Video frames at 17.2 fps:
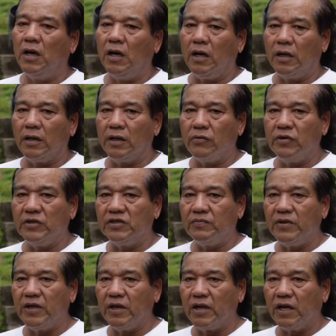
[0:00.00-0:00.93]
And the
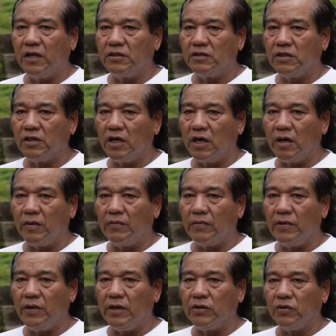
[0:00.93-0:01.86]
reason being that
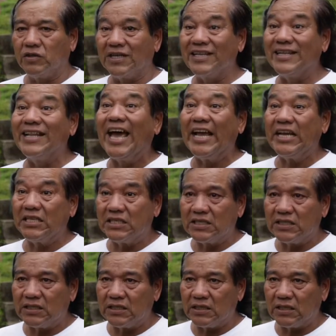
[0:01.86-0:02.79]
um, it was at night.